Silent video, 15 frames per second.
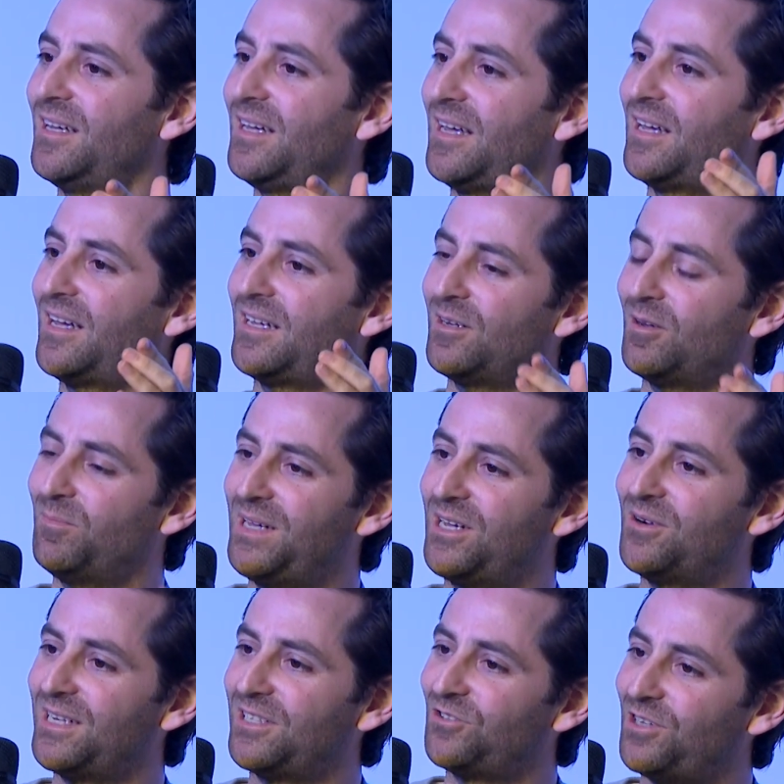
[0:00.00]
and be
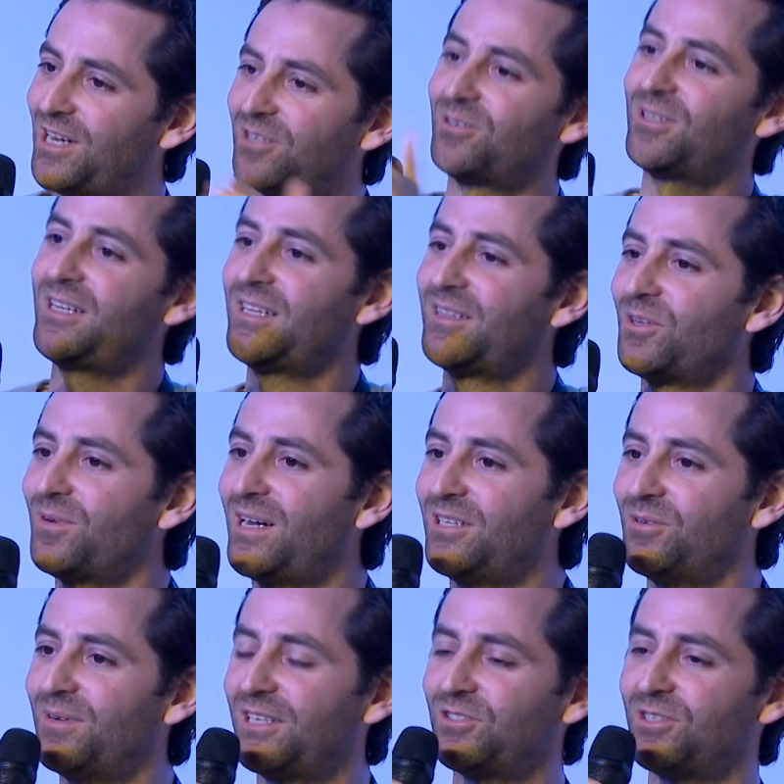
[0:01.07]
going generally in the right
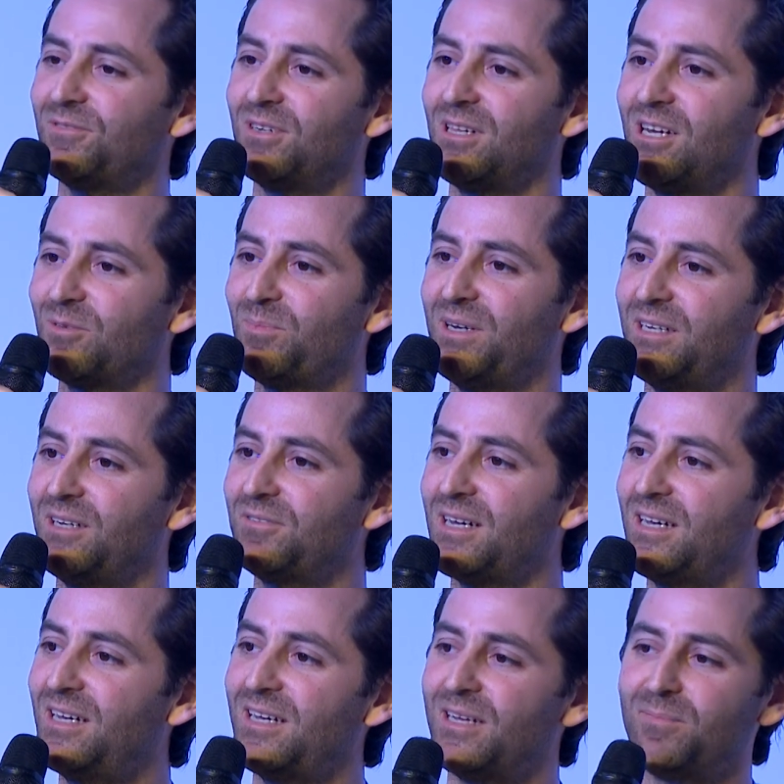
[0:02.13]
direction over a long period of
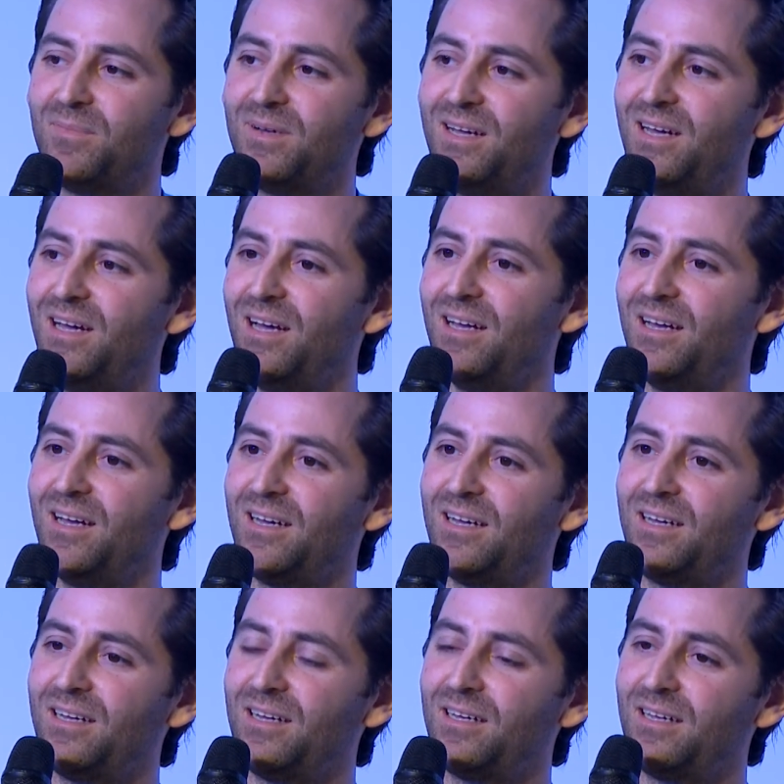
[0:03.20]
time,
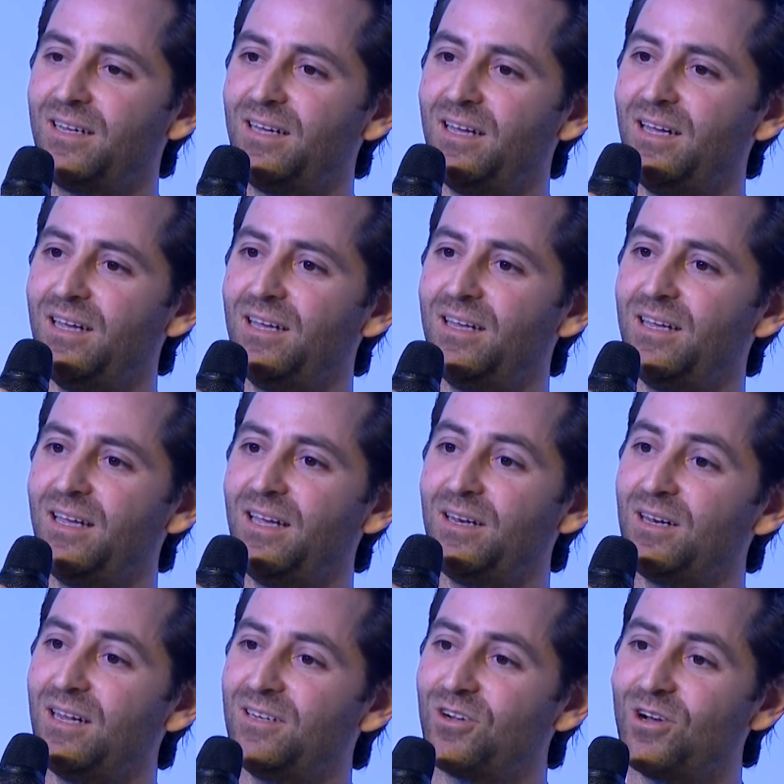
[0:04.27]

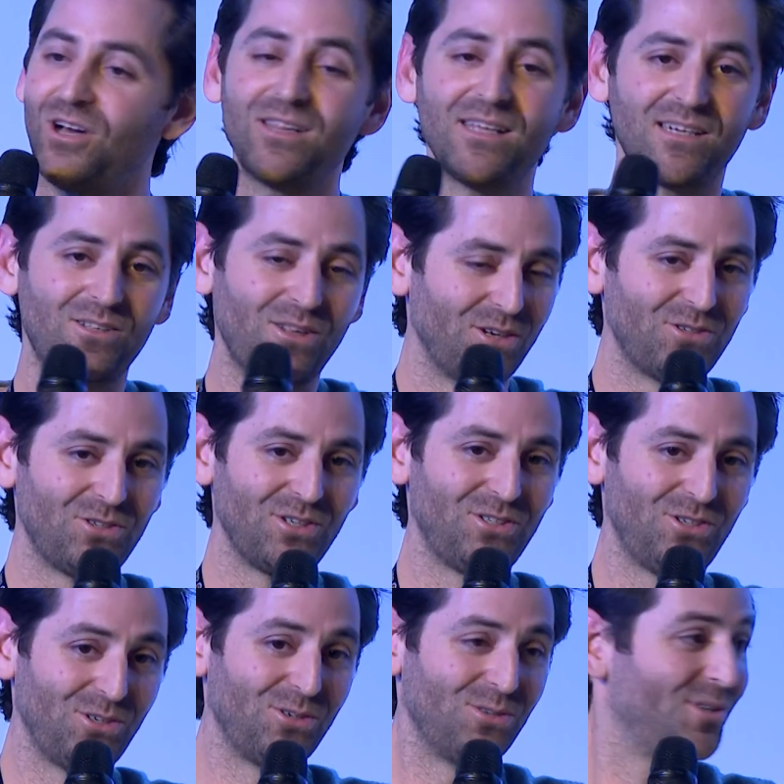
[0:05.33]
and call it closer
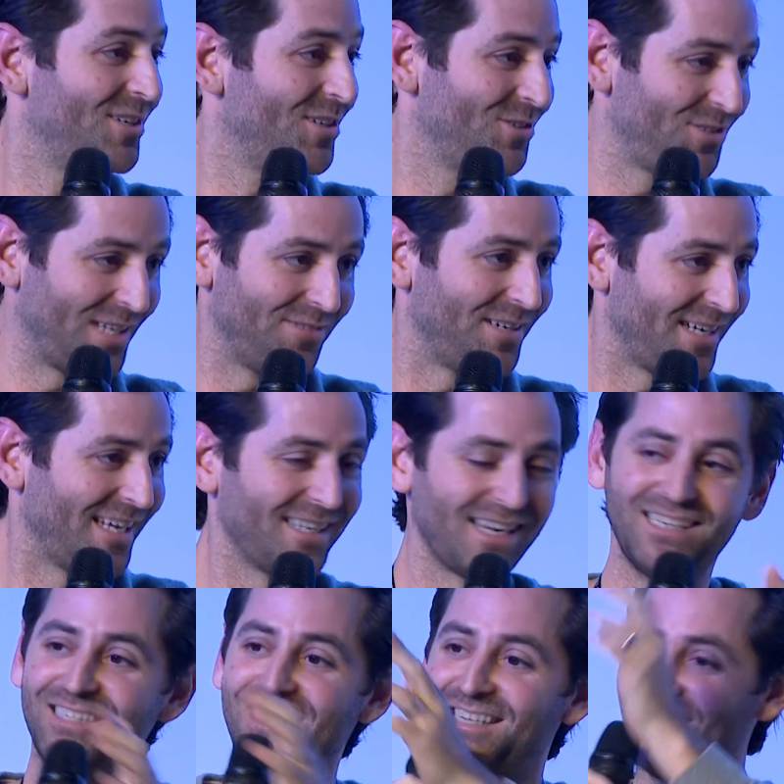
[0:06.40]
to 7, 8,
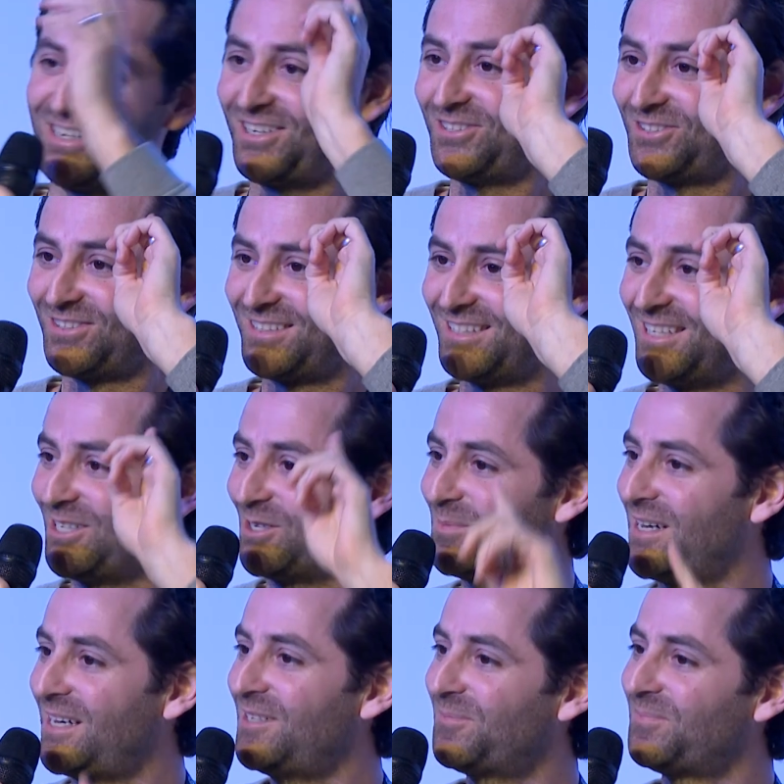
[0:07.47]
9, 10 years in your
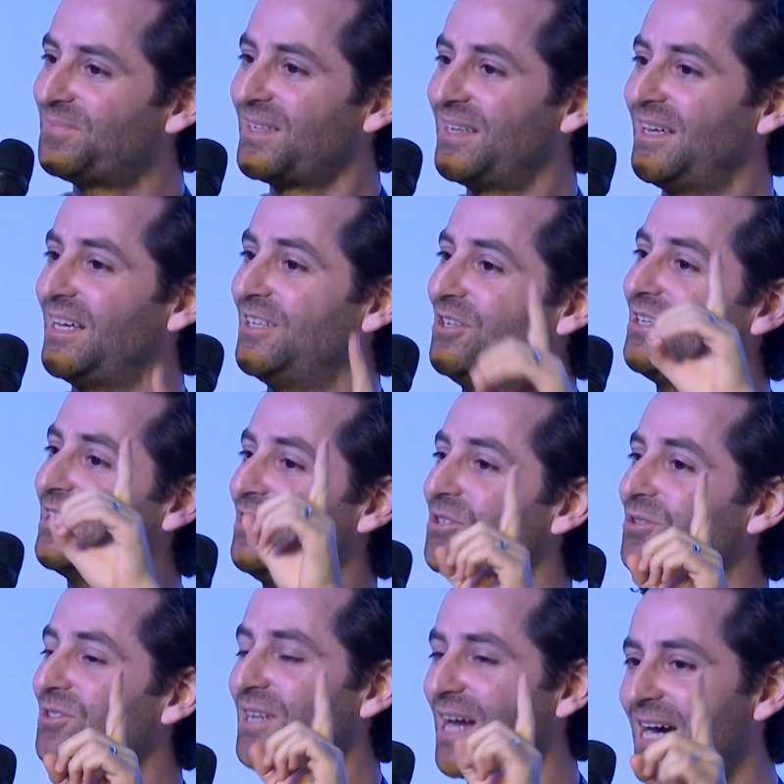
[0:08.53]
mind, and you can
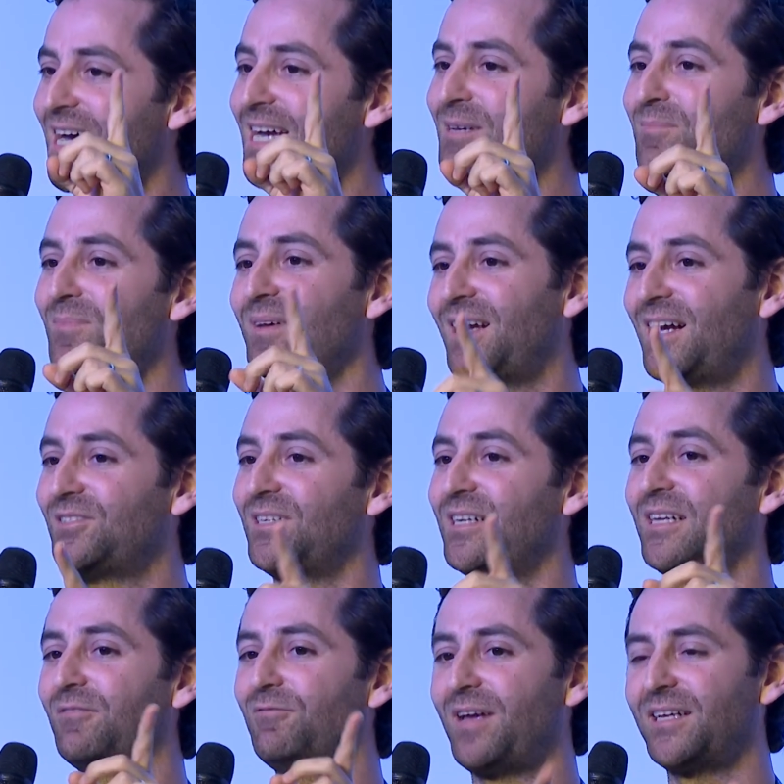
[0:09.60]
use time as an
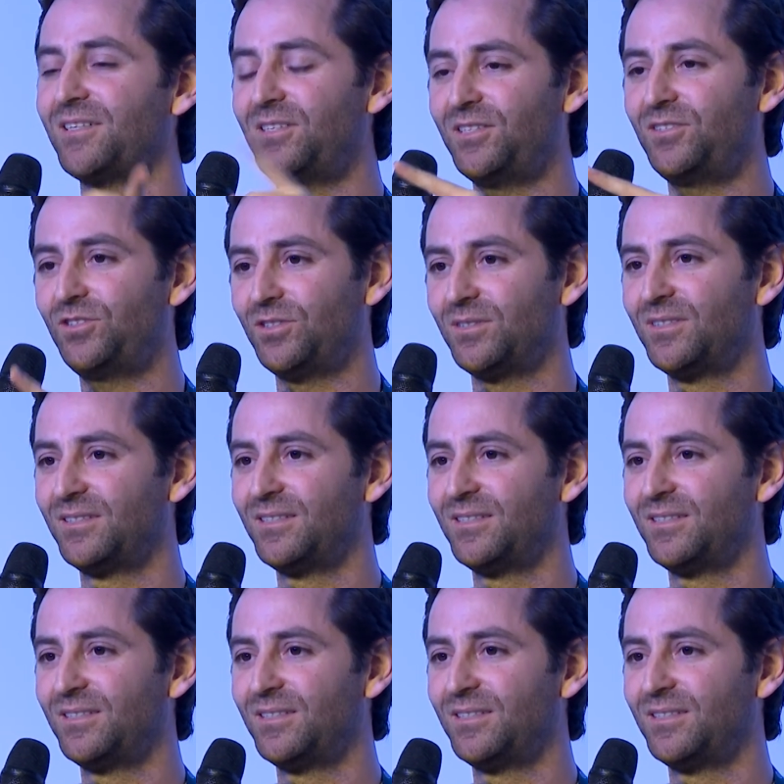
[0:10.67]
advantage,